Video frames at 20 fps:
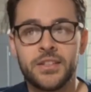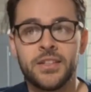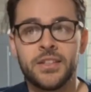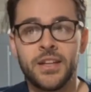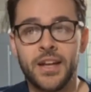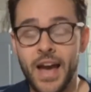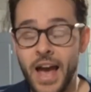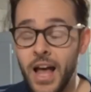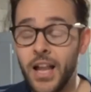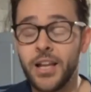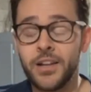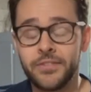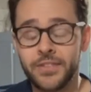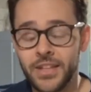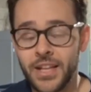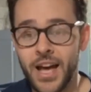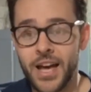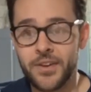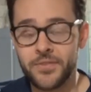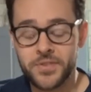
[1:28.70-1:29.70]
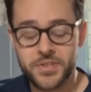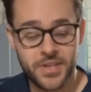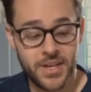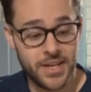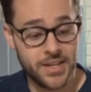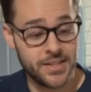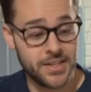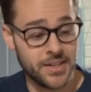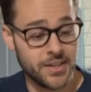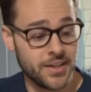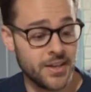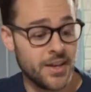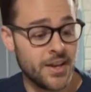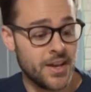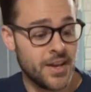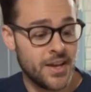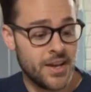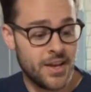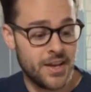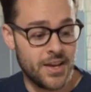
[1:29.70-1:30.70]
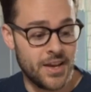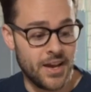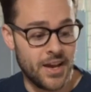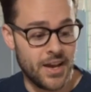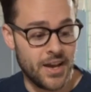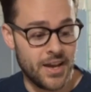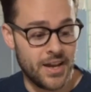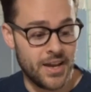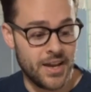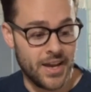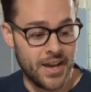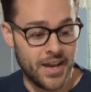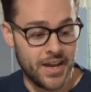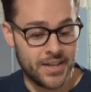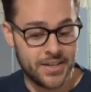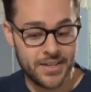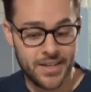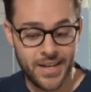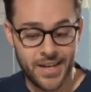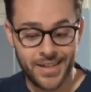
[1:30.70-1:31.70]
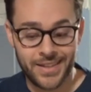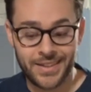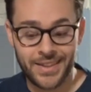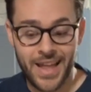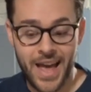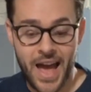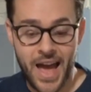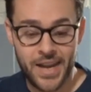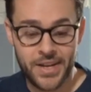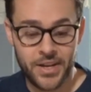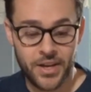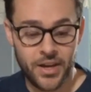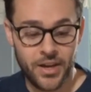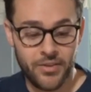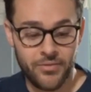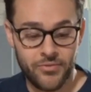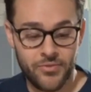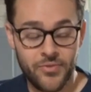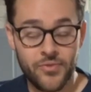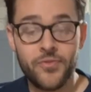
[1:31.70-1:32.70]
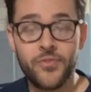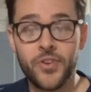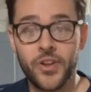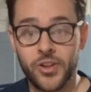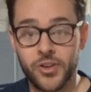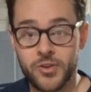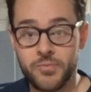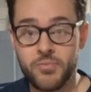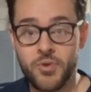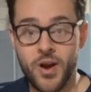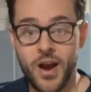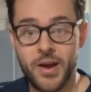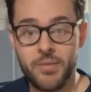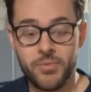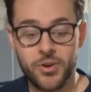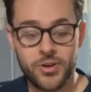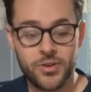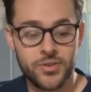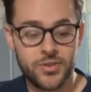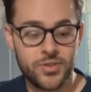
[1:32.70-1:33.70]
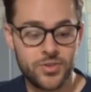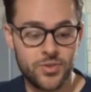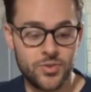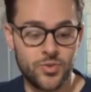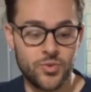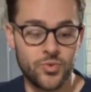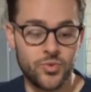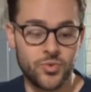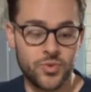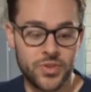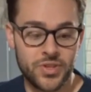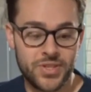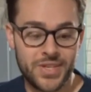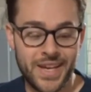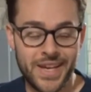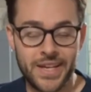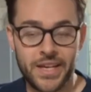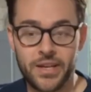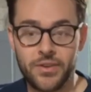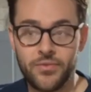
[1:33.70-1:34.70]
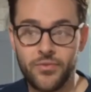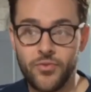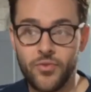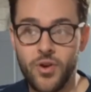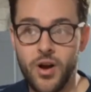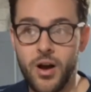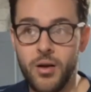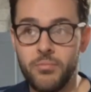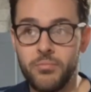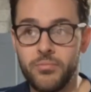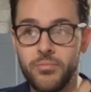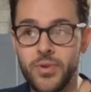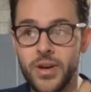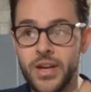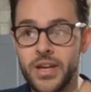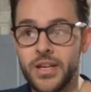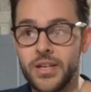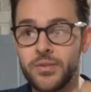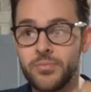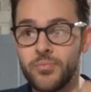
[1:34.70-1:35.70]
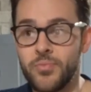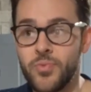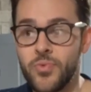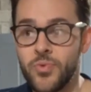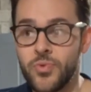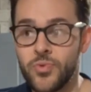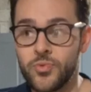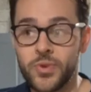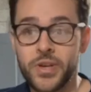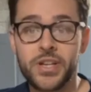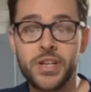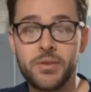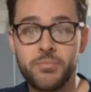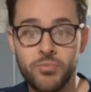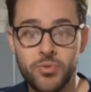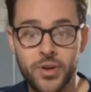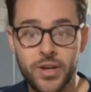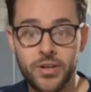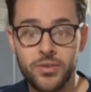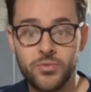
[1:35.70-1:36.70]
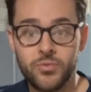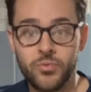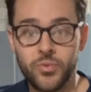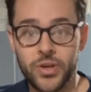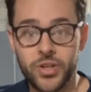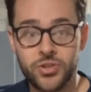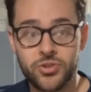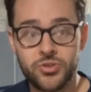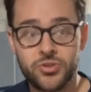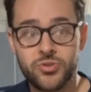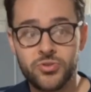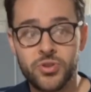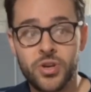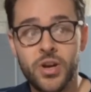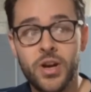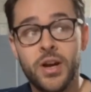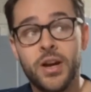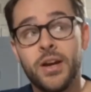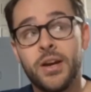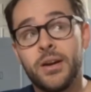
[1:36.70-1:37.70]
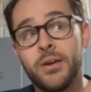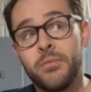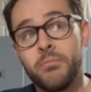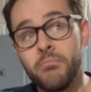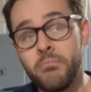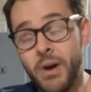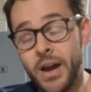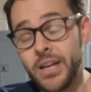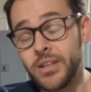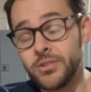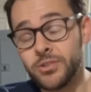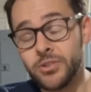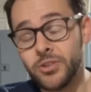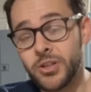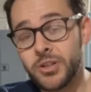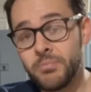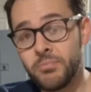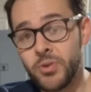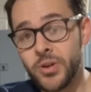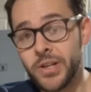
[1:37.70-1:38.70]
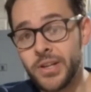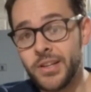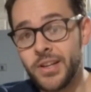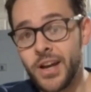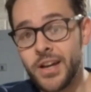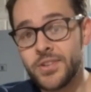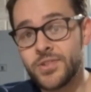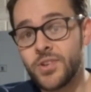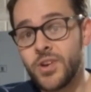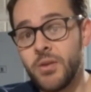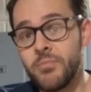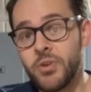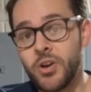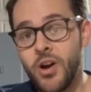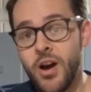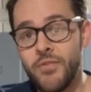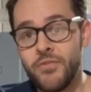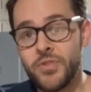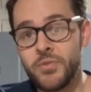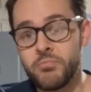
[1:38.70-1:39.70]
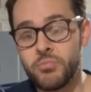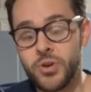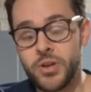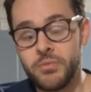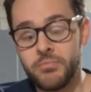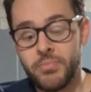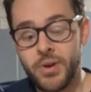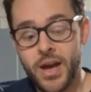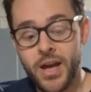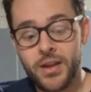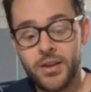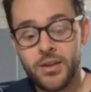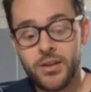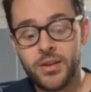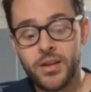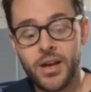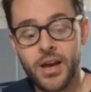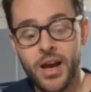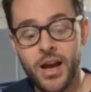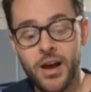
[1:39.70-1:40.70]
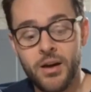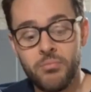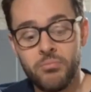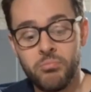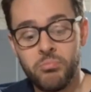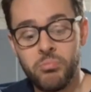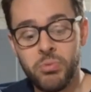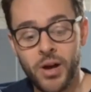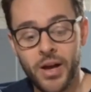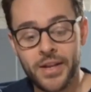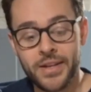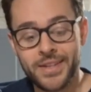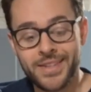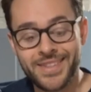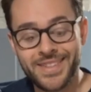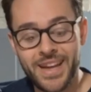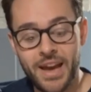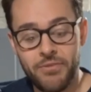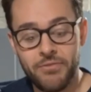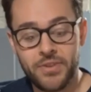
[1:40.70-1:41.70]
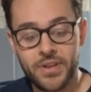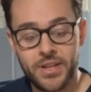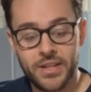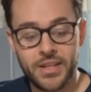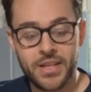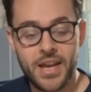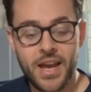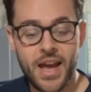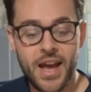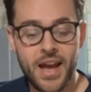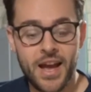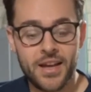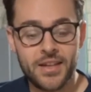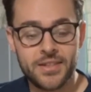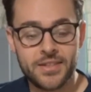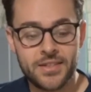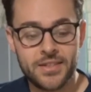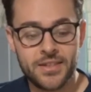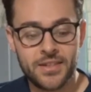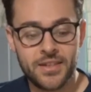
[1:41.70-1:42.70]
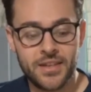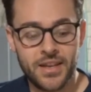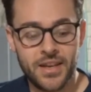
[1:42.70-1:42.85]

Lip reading: a hell of a lot of sanding, and a lot of filler primer to take it from a 3D print, which might look pretty nice coming off the print bed, but definitely has